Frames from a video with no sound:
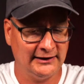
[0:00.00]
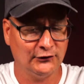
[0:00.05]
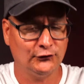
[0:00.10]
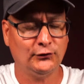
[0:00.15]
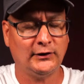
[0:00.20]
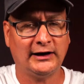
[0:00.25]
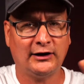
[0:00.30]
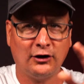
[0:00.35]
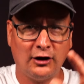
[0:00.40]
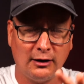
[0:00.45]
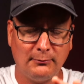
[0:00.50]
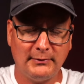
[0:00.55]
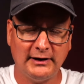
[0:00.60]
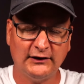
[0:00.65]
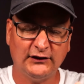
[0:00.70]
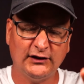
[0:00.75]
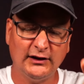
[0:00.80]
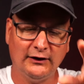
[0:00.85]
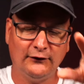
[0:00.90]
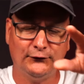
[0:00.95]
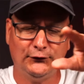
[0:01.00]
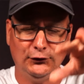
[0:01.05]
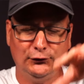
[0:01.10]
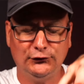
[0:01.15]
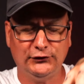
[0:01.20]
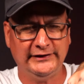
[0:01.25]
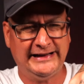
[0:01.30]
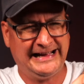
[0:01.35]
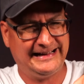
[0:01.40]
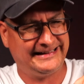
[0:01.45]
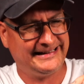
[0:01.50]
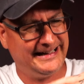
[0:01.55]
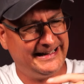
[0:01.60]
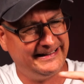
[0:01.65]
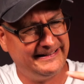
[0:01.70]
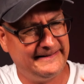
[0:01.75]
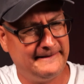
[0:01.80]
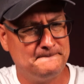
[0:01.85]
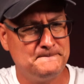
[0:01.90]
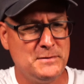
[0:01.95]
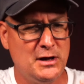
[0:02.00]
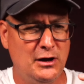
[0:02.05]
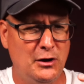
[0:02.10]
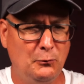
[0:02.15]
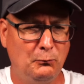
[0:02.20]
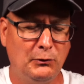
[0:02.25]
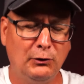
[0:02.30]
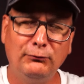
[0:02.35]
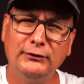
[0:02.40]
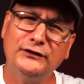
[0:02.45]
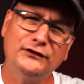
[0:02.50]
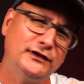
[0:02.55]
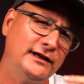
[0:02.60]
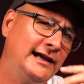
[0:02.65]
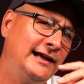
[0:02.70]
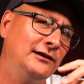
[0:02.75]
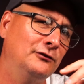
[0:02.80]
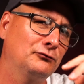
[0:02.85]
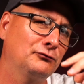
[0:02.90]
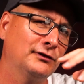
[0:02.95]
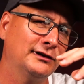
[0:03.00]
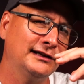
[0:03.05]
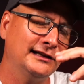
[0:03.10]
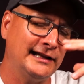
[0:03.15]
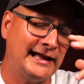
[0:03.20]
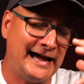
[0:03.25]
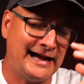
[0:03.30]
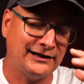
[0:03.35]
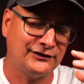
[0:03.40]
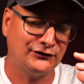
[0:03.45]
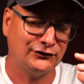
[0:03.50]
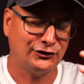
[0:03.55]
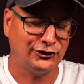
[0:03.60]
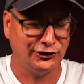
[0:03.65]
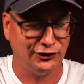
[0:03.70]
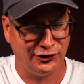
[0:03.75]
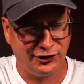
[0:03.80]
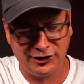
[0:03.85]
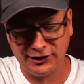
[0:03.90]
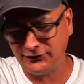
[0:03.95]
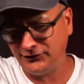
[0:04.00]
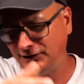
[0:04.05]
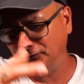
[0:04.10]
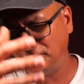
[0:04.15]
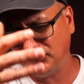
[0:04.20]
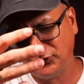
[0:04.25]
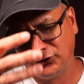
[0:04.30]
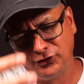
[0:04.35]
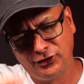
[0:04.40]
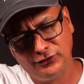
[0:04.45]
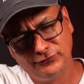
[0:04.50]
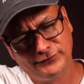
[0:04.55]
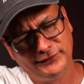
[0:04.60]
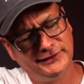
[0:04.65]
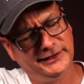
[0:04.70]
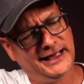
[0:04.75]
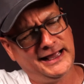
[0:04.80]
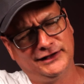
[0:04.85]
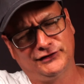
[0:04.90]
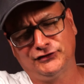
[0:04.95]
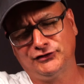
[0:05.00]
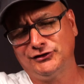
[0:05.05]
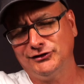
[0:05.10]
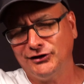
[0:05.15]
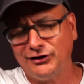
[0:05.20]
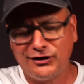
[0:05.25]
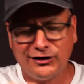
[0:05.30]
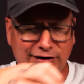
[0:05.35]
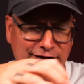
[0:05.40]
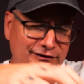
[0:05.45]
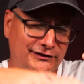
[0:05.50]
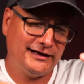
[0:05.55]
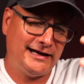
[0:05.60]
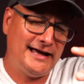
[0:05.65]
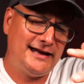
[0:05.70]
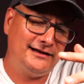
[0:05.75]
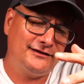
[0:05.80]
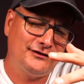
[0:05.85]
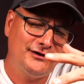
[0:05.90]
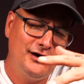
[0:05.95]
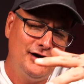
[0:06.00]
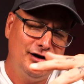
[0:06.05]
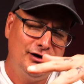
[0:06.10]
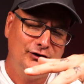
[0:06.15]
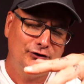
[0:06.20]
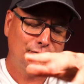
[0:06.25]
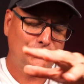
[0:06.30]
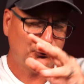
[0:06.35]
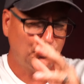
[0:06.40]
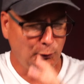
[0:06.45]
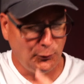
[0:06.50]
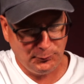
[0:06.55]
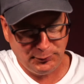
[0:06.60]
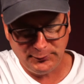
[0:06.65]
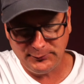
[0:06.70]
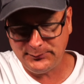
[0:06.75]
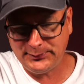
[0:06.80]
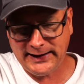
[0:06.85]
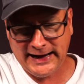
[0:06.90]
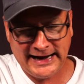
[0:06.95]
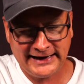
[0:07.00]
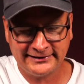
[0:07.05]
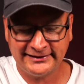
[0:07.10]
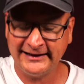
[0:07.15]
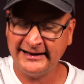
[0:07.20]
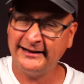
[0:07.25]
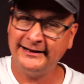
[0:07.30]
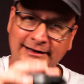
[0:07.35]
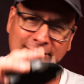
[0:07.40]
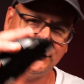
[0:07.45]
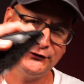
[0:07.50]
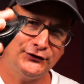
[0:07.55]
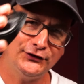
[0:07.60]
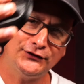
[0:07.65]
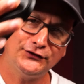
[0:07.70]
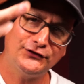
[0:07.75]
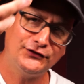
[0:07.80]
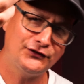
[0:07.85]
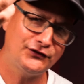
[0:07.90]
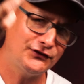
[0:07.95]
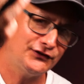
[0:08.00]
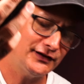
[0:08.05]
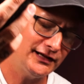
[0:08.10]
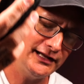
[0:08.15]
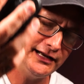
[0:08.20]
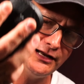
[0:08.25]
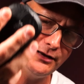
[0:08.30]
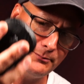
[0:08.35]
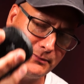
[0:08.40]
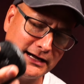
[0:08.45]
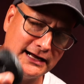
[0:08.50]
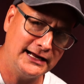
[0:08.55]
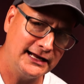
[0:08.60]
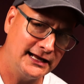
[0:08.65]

So I caught myself using that kind of when we say relaxed claw, I don't even want to call it relaxed claw because again, it's swooping back there and it's just sitting in my